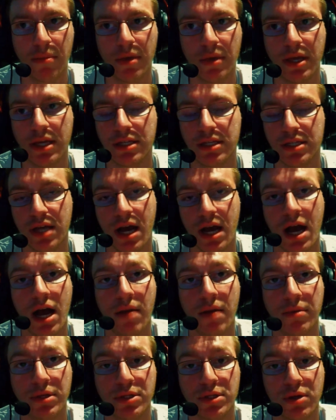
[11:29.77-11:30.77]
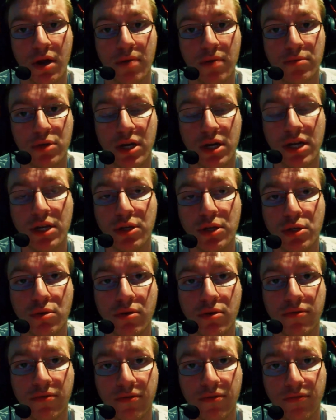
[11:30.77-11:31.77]
it's a hobby. So I'm trying to do
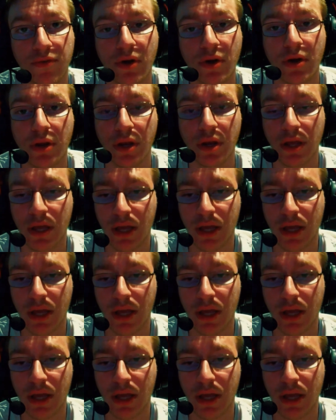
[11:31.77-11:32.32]
it for fun.